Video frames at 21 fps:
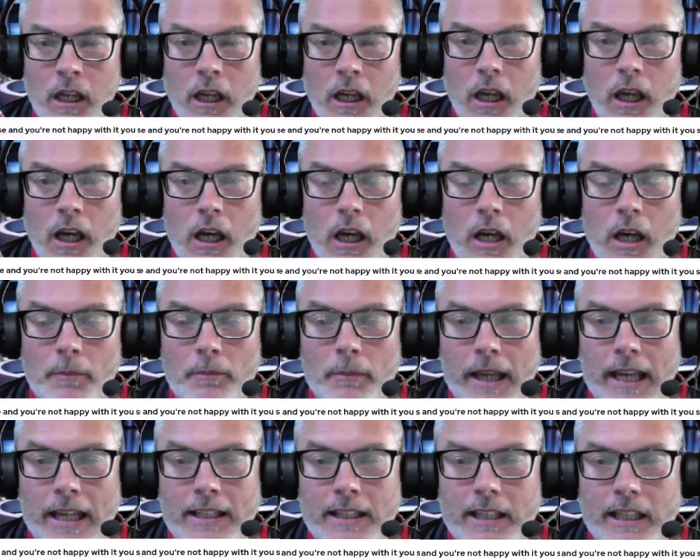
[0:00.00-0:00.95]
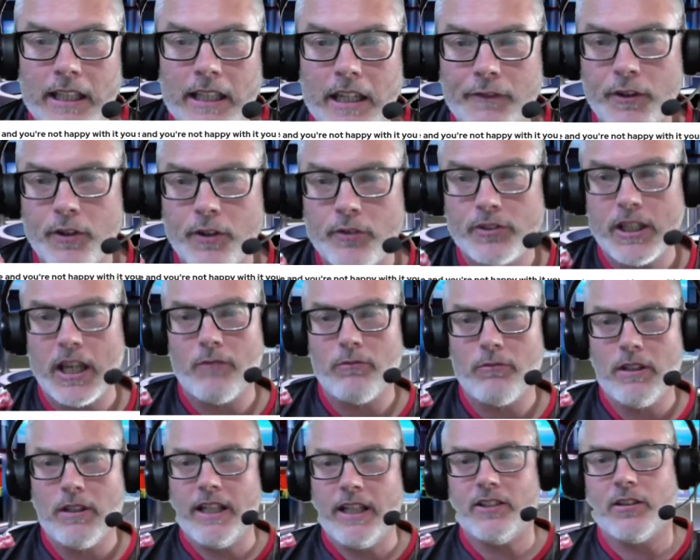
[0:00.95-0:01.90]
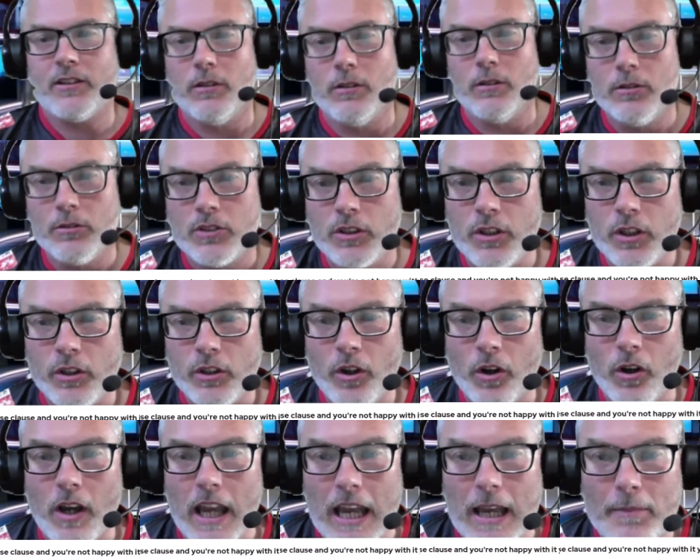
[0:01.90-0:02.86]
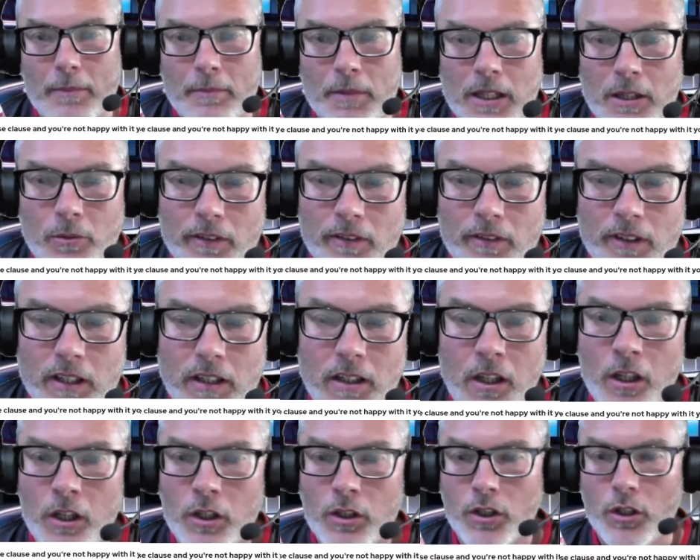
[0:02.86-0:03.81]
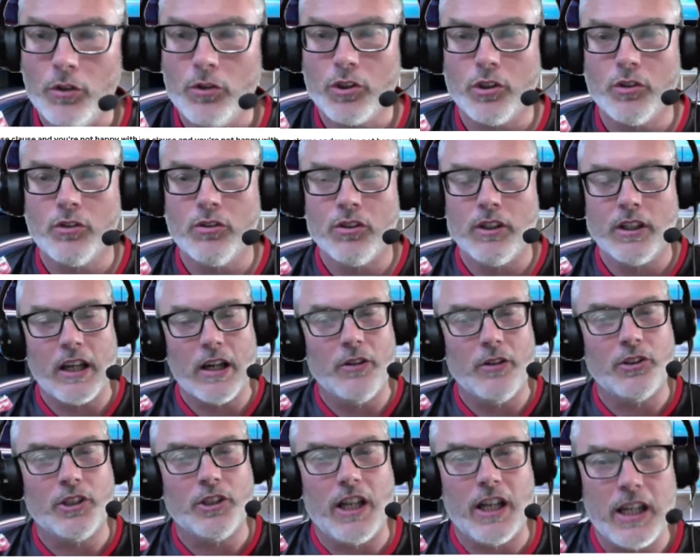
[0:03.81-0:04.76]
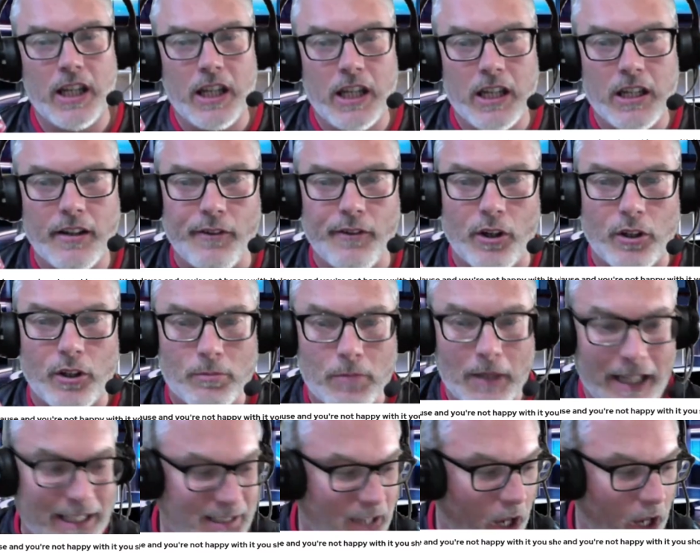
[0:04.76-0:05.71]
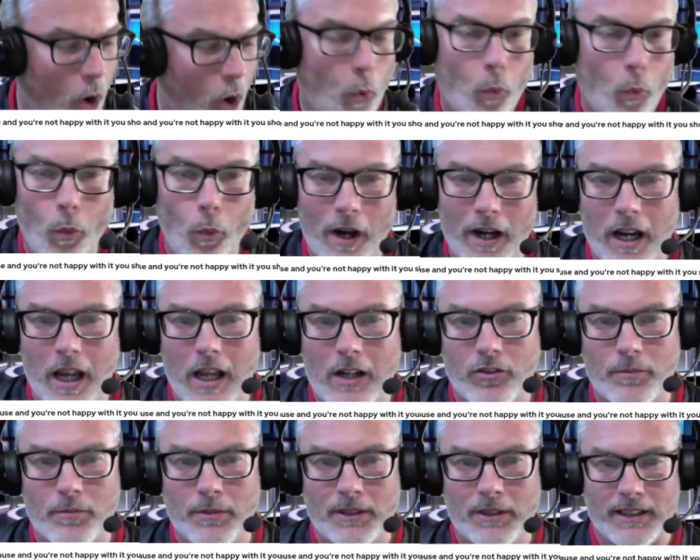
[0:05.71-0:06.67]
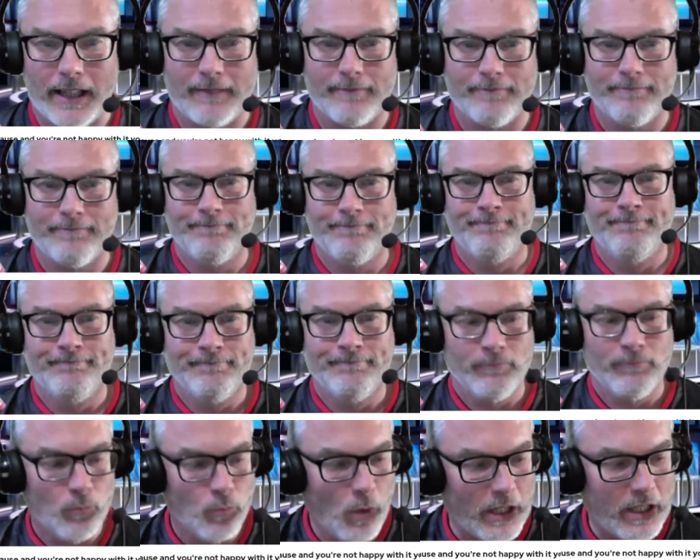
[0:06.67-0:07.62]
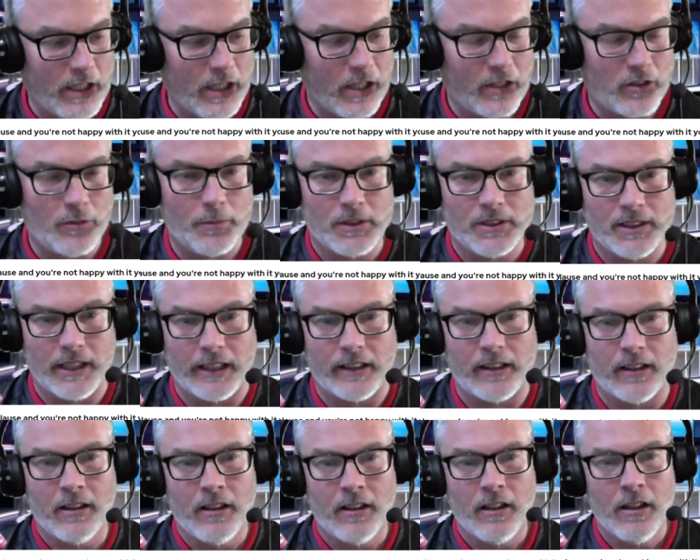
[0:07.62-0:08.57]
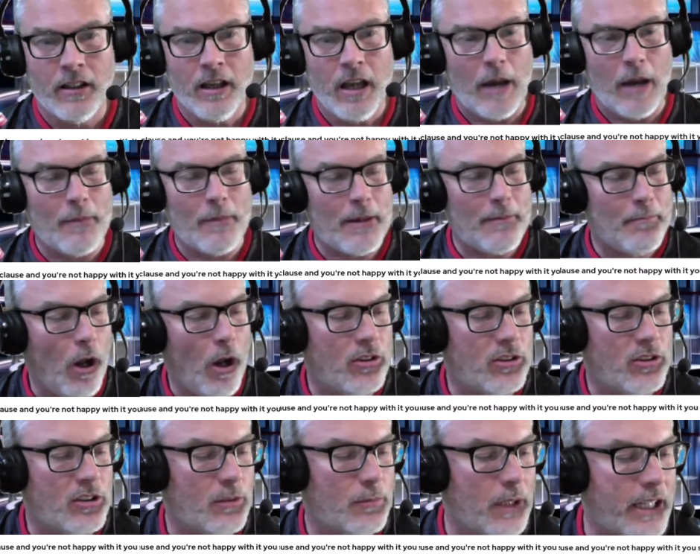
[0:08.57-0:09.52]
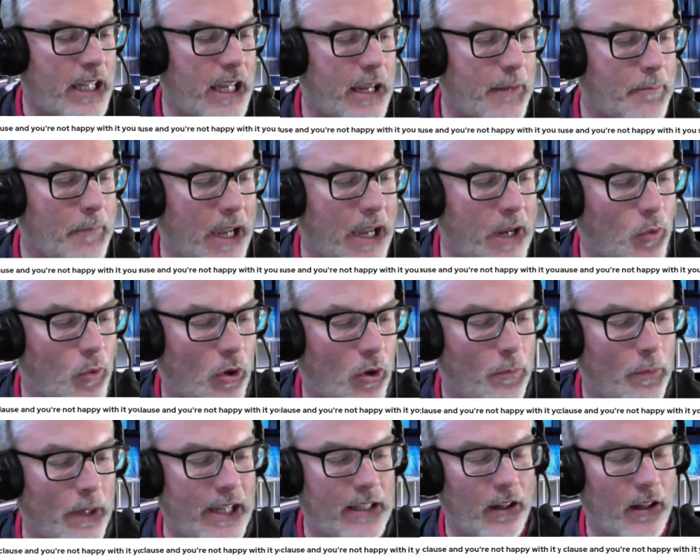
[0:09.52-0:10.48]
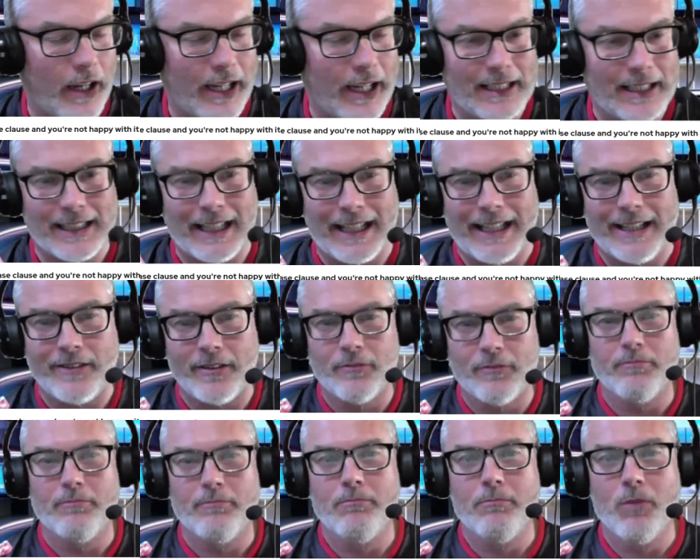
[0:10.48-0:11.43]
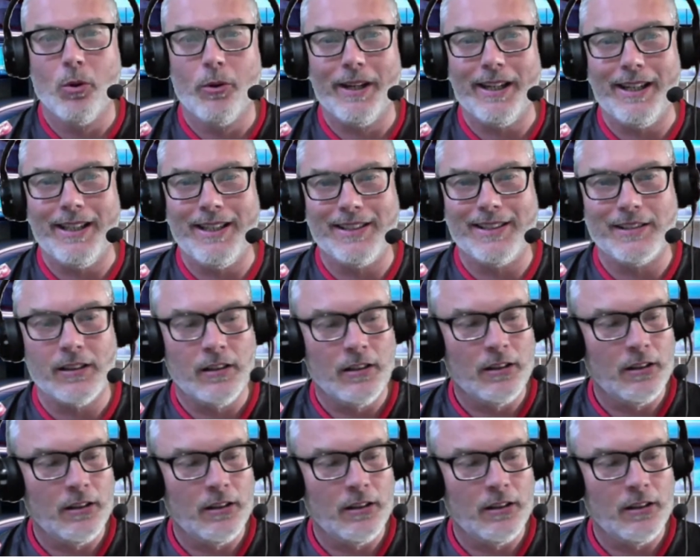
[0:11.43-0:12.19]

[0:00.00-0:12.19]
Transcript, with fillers: Um, Andy, if you set a release clause and you're not happy with it, you shouldn't negotiate it in the first place. one hundred percent. one hundred percent. I mean, possibly it may well be, like I say, that Moyes